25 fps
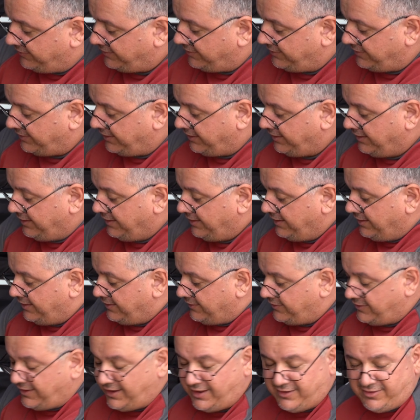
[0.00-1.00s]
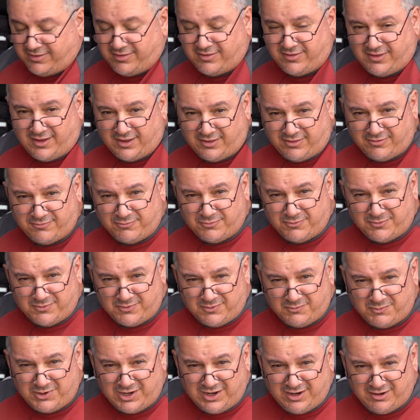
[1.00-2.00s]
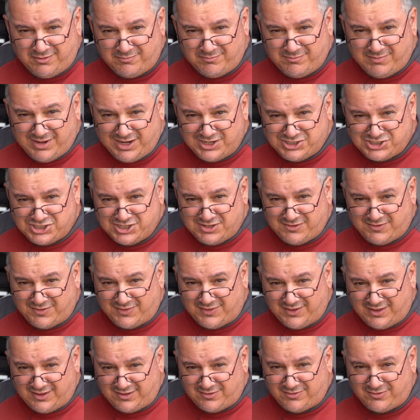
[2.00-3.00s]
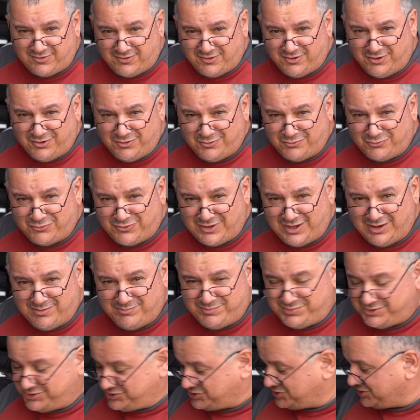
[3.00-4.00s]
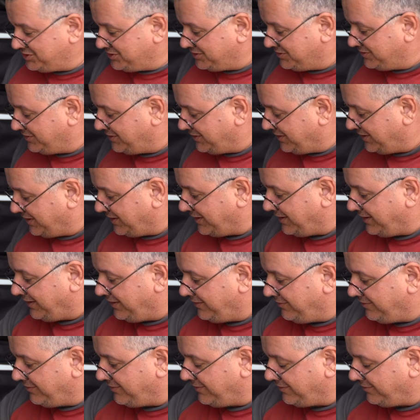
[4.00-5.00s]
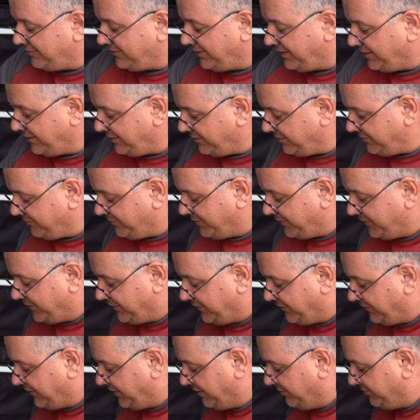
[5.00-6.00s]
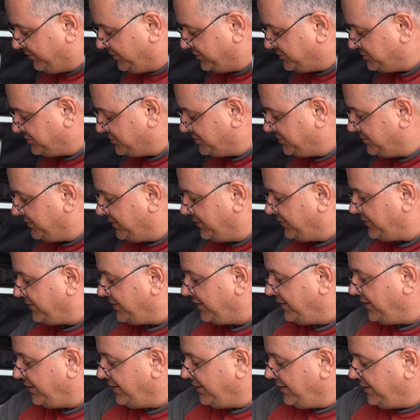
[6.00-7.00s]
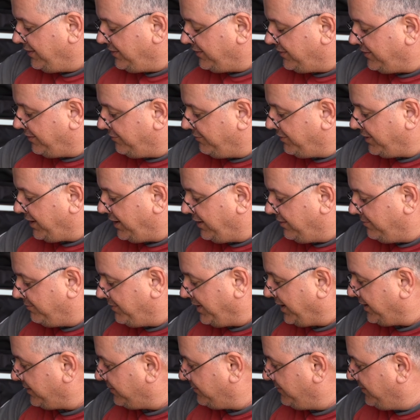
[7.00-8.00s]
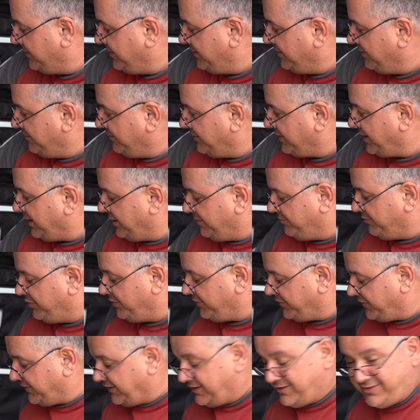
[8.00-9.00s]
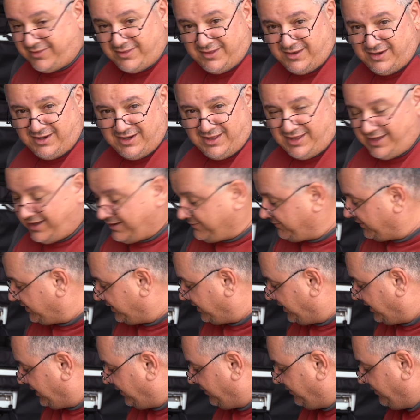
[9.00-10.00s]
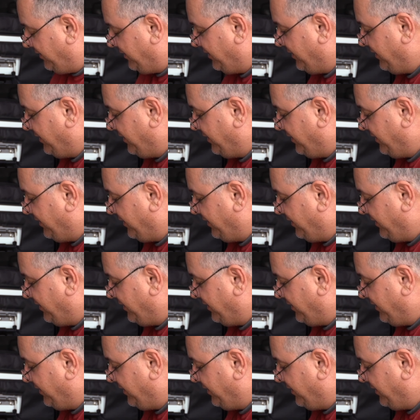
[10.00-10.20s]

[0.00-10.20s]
there, that's where it measures the external temperature. Okay, so it'll tell us what the temperature is. So we're going to put this in the oven now.